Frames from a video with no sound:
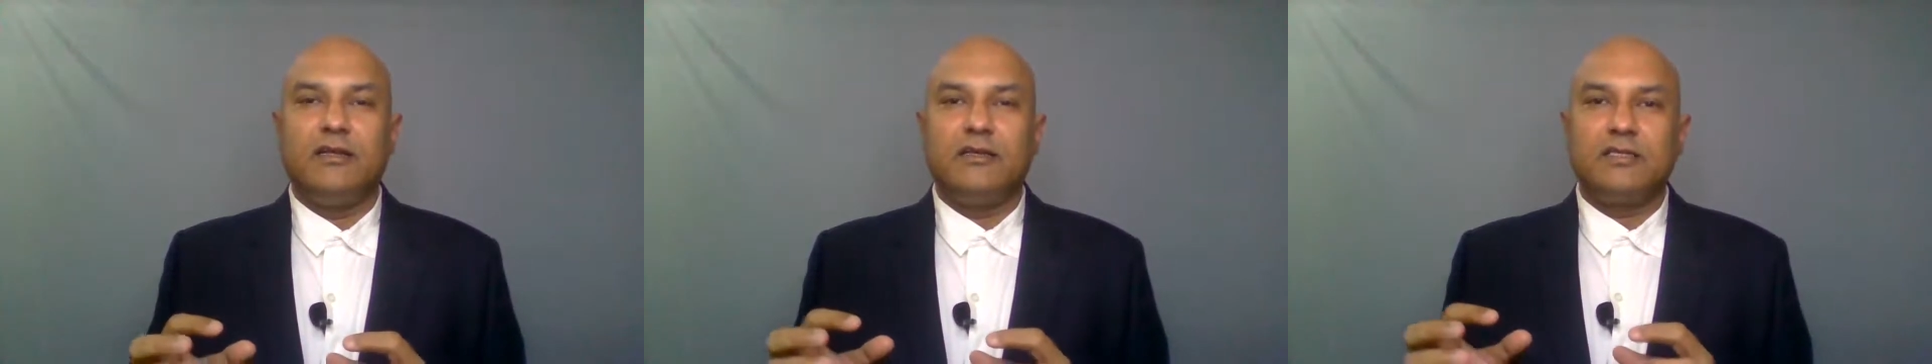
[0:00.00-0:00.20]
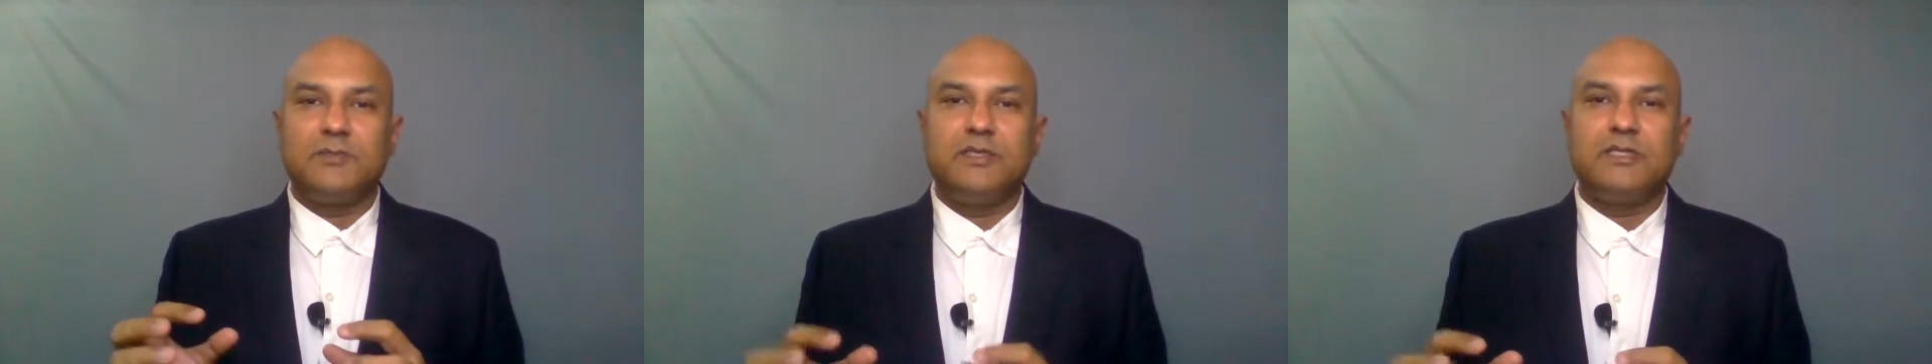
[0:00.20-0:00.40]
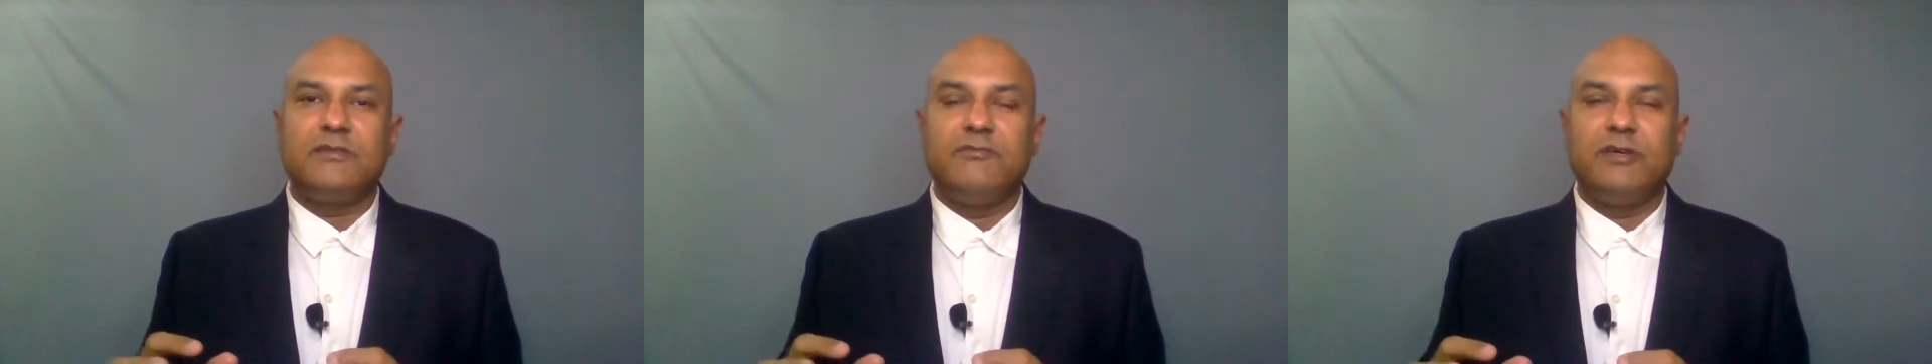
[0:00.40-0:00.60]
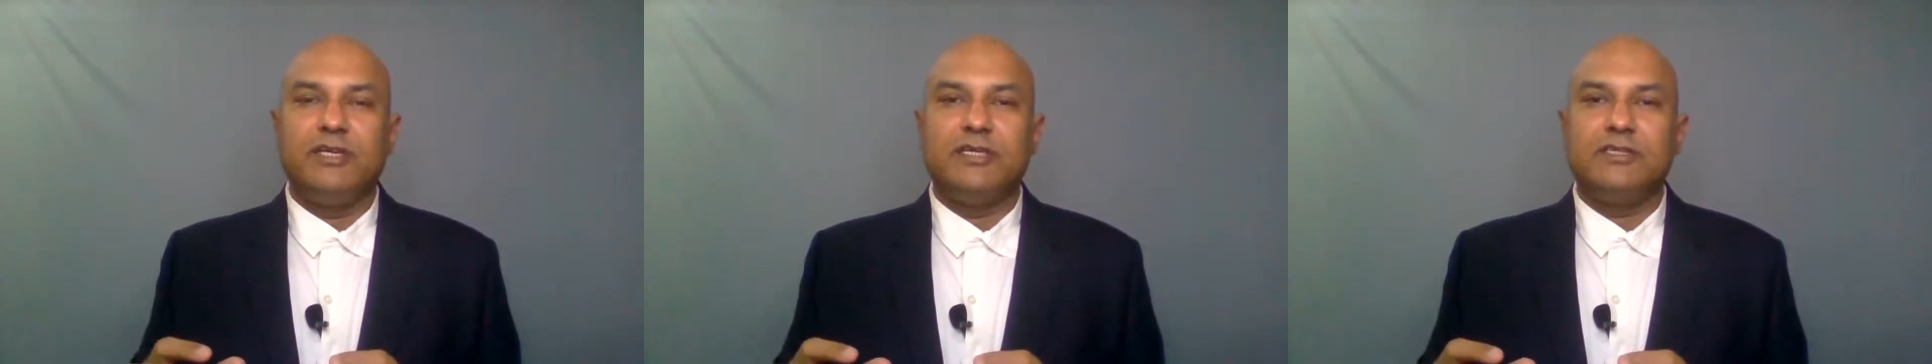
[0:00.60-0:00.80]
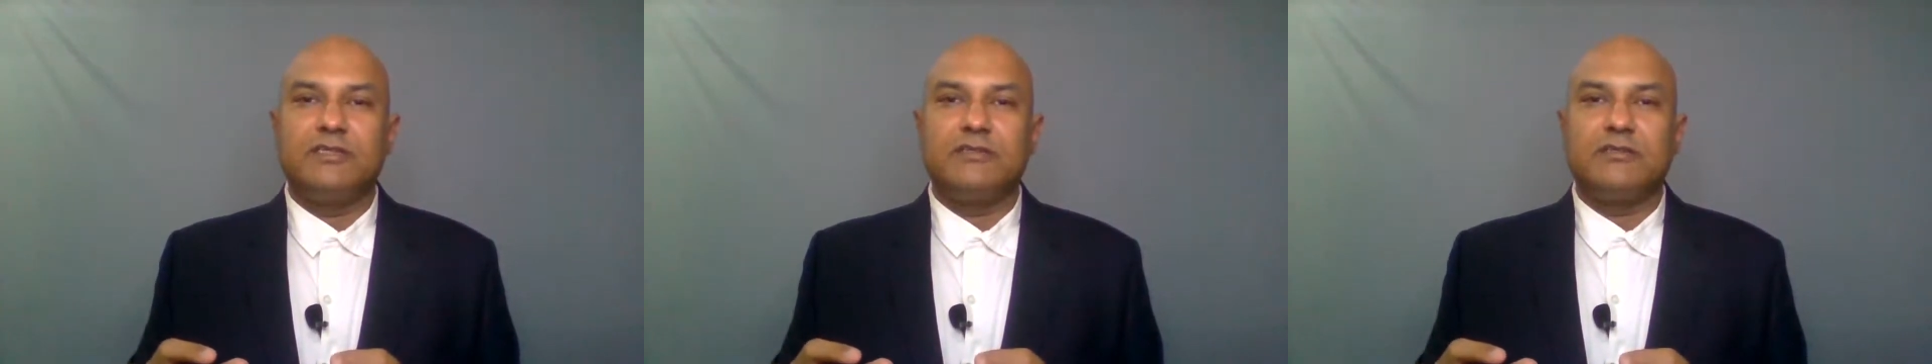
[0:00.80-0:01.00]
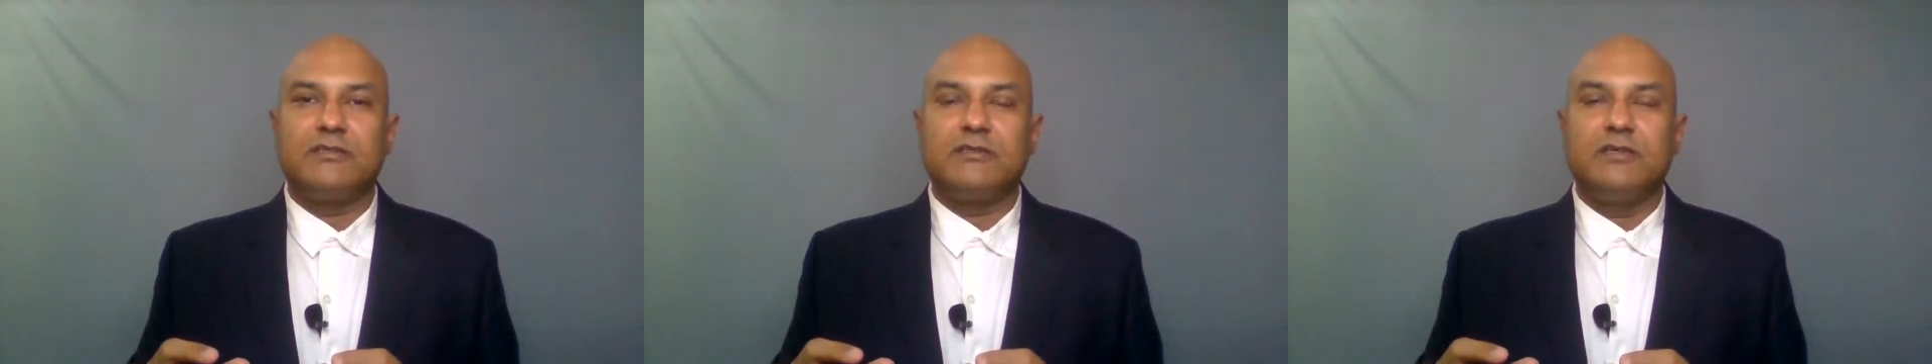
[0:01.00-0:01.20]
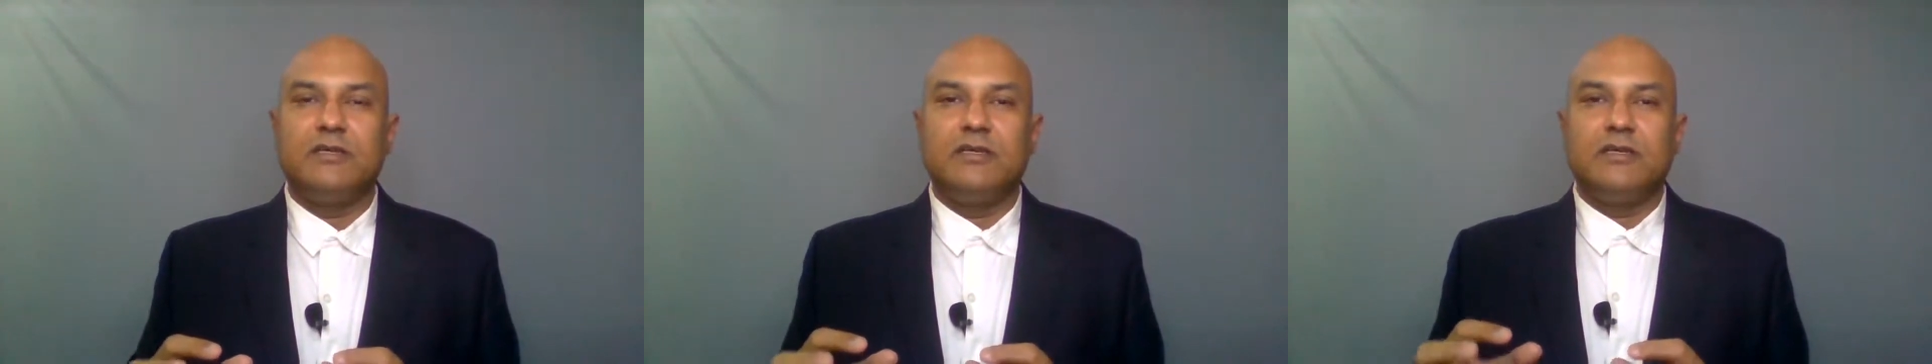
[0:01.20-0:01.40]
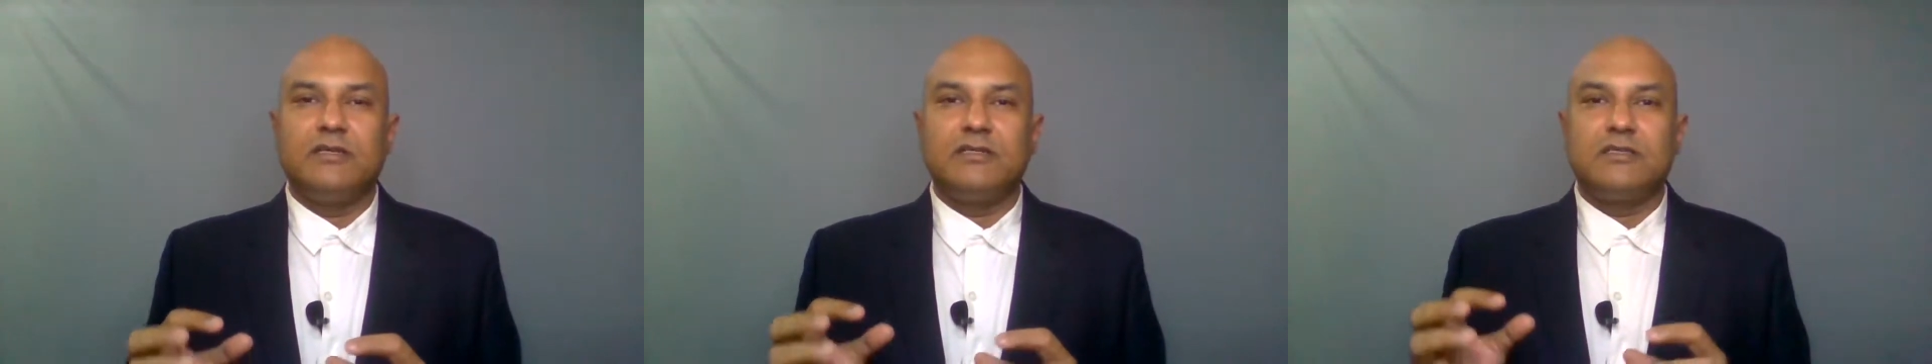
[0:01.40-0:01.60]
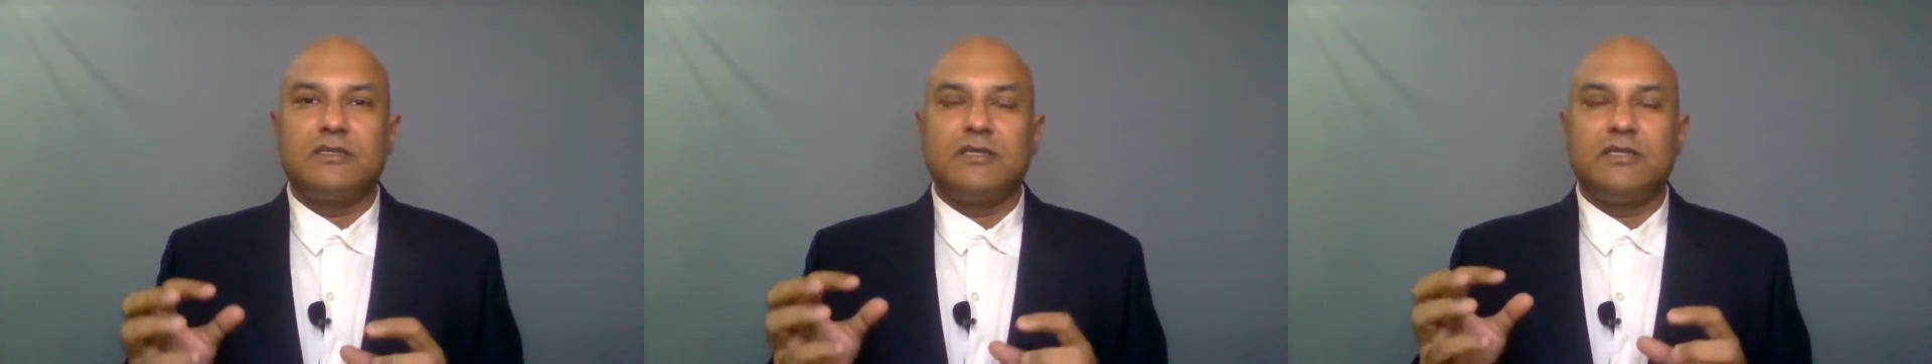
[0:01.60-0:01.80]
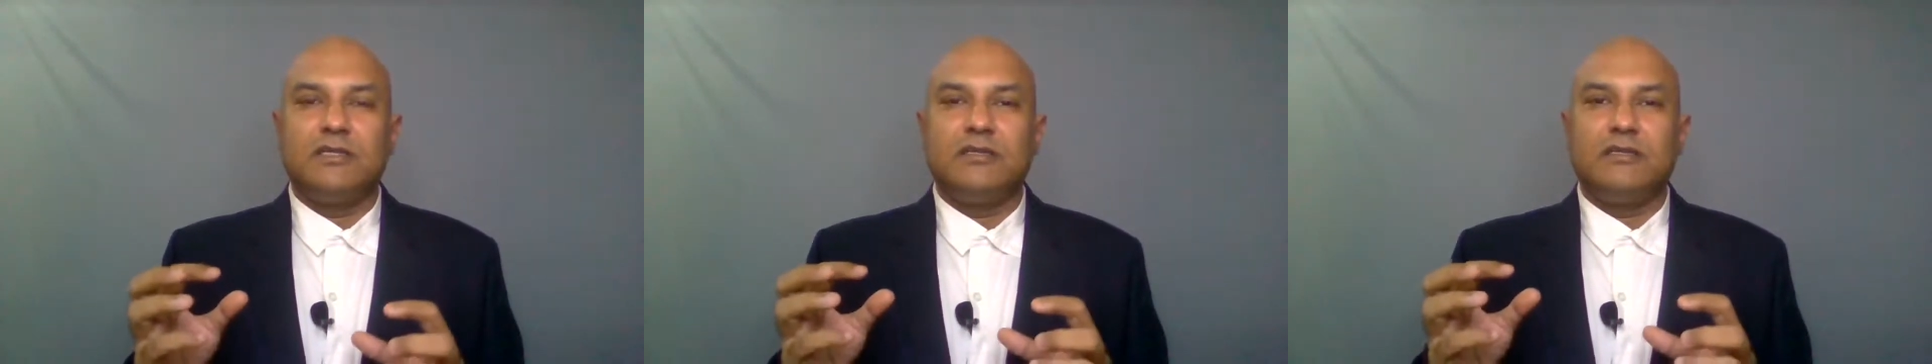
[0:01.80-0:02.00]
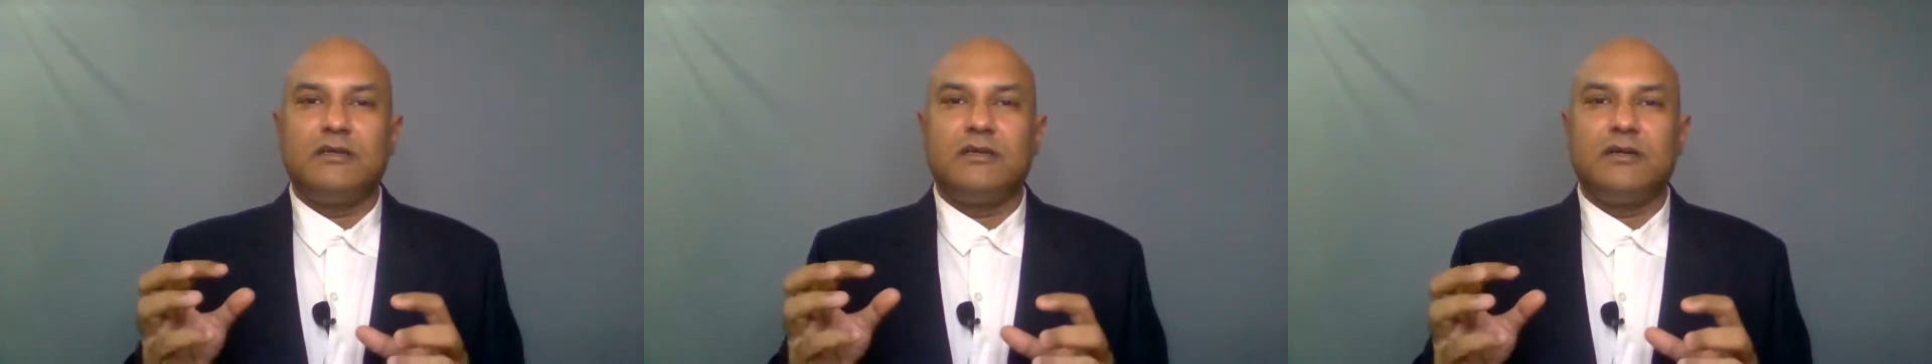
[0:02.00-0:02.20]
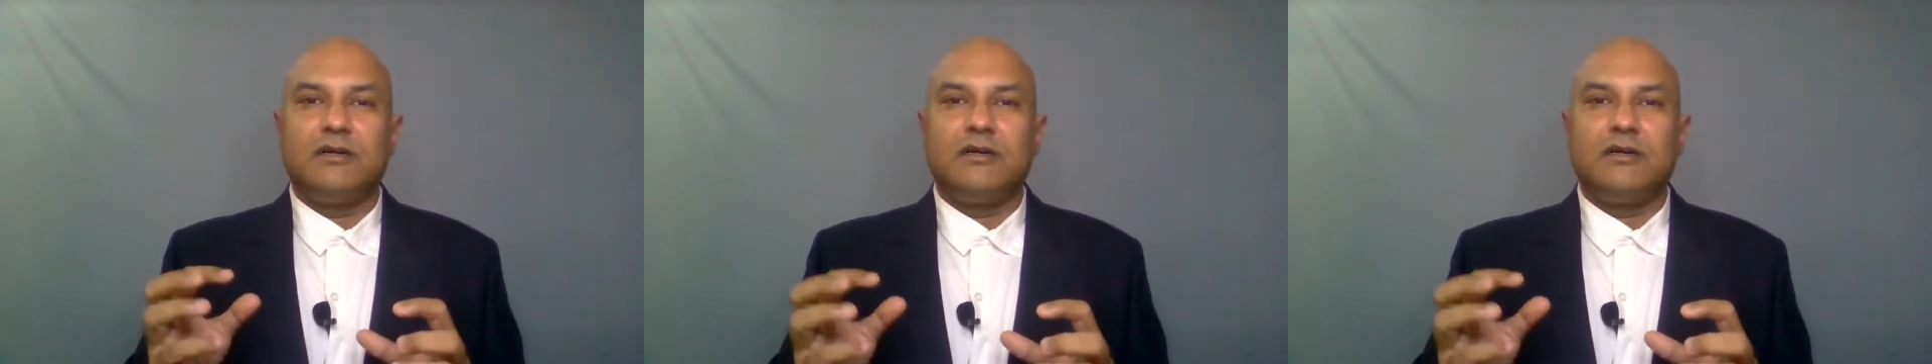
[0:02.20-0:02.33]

specifications, certain